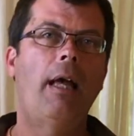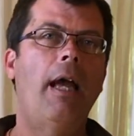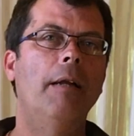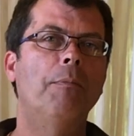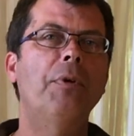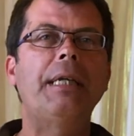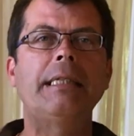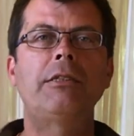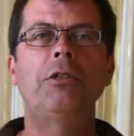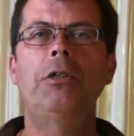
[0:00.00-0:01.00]
And pretty
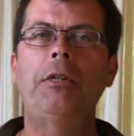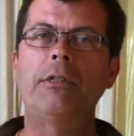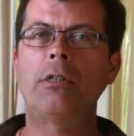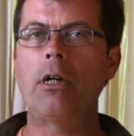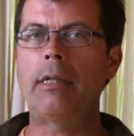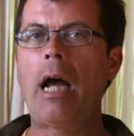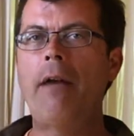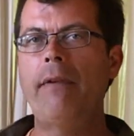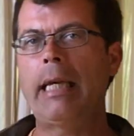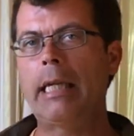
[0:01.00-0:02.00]
soon you start
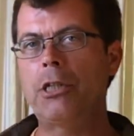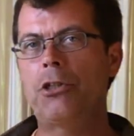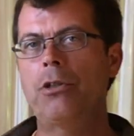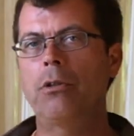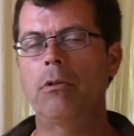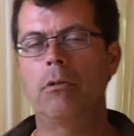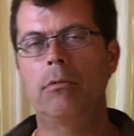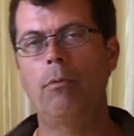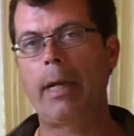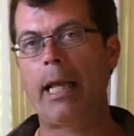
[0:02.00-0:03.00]
diving into
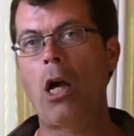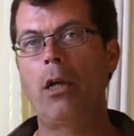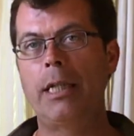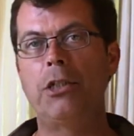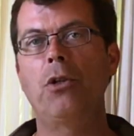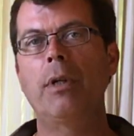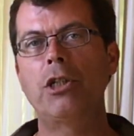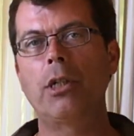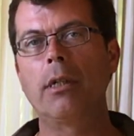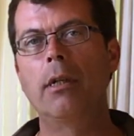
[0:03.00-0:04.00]
what I call intuition,